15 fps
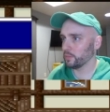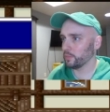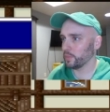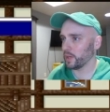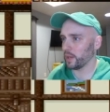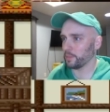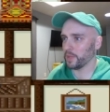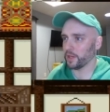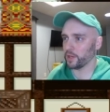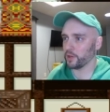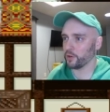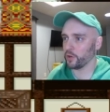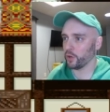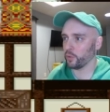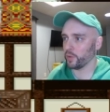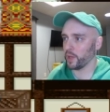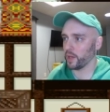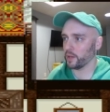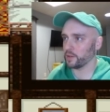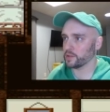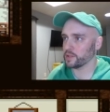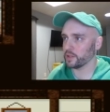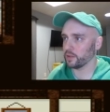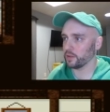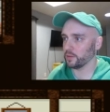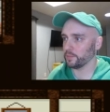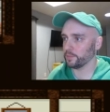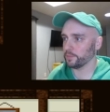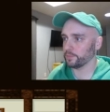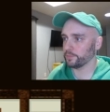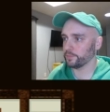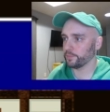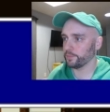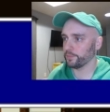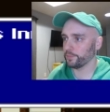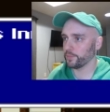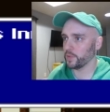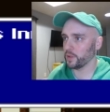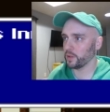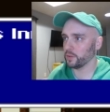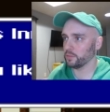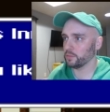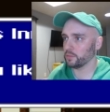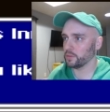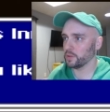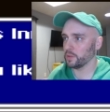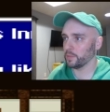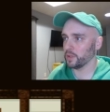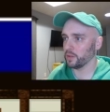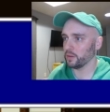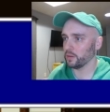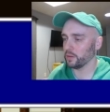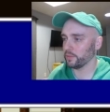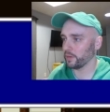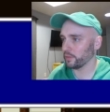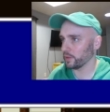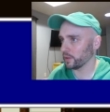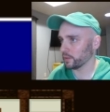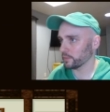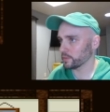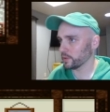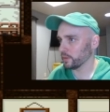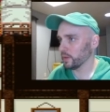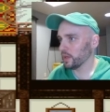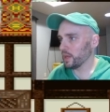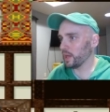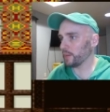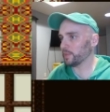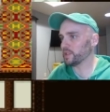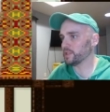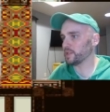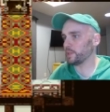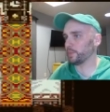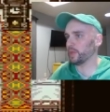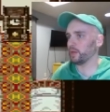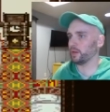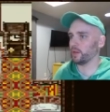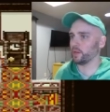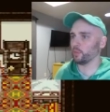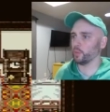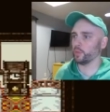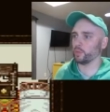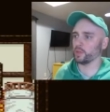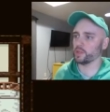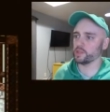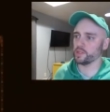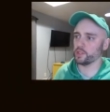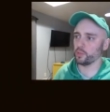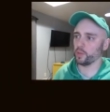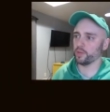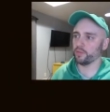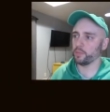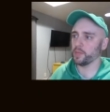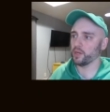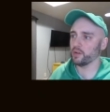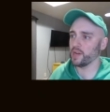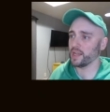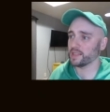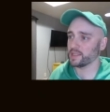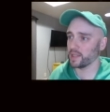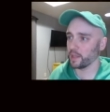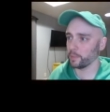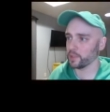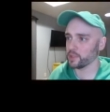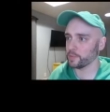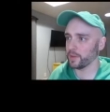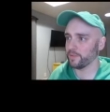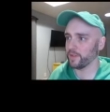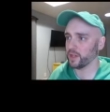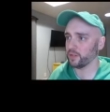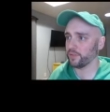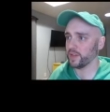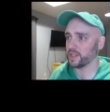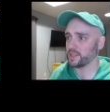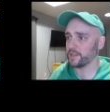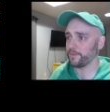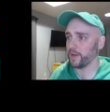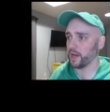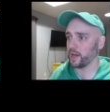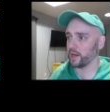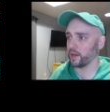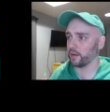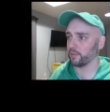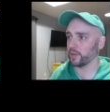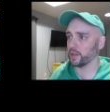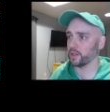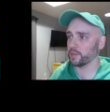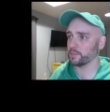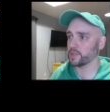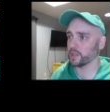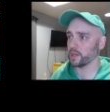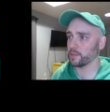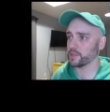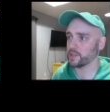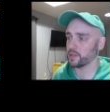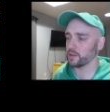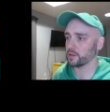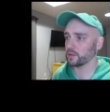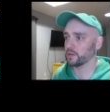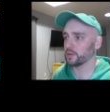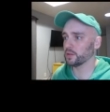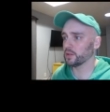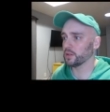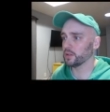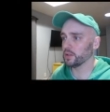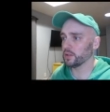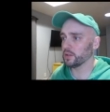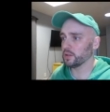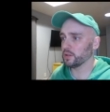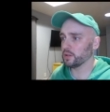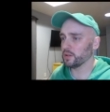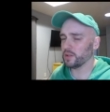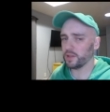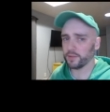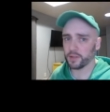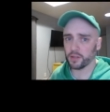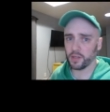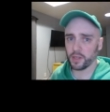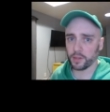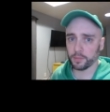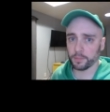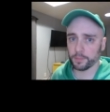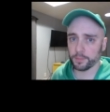But I'm not gonna know that until you know, in the middle of everything. So I'm going to sleep here, and we will continue on from here next time. And let's play Final Fantasy V. I am Takahmasak, and have a good night.